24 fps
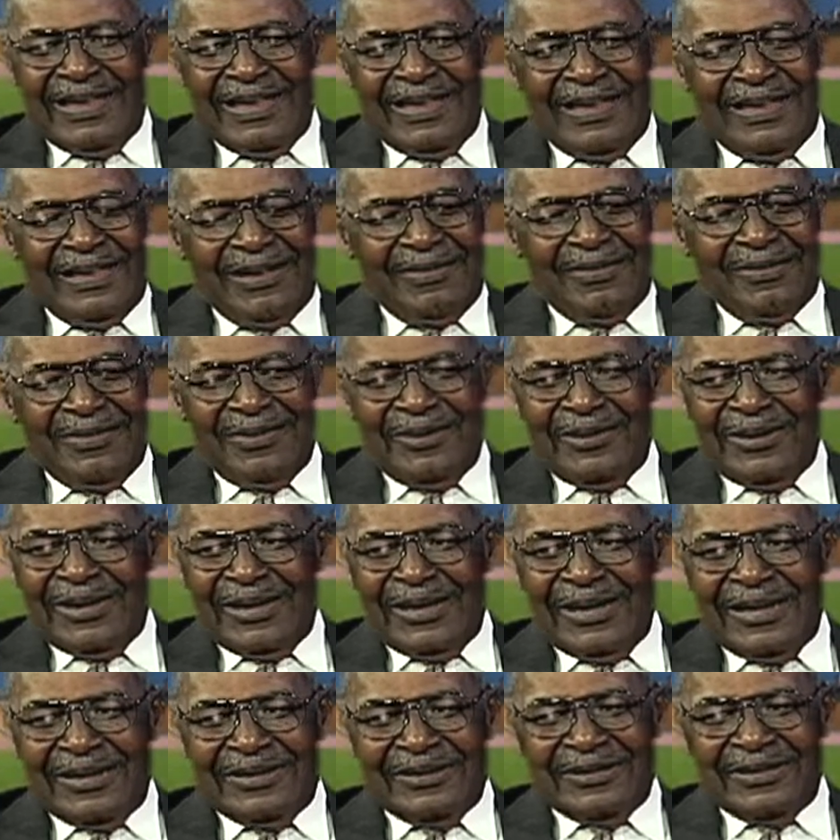and boy,
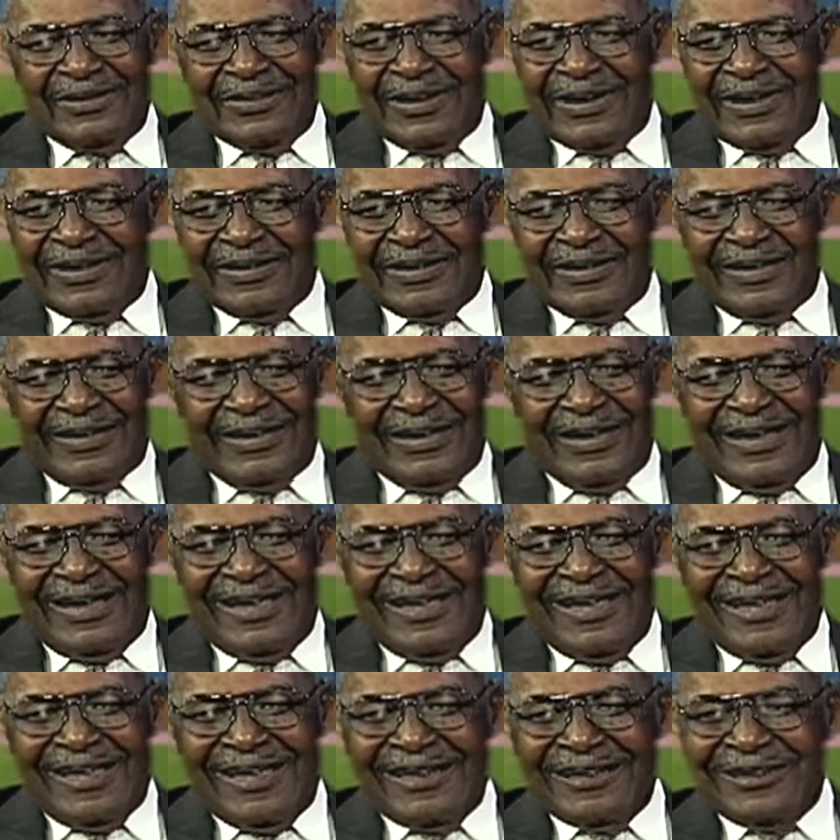they stress a
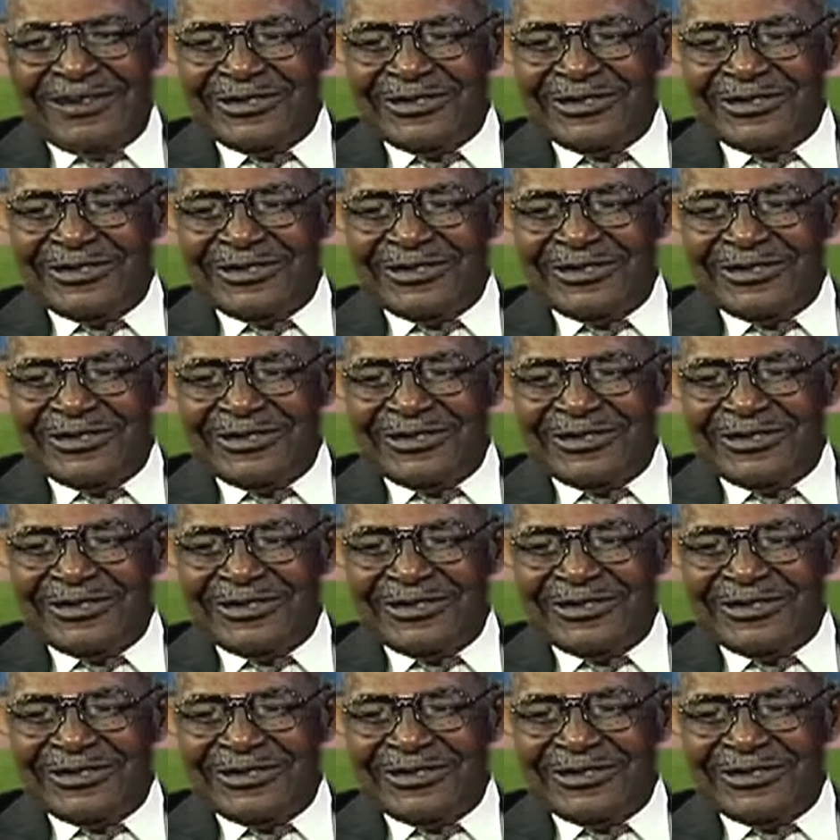lot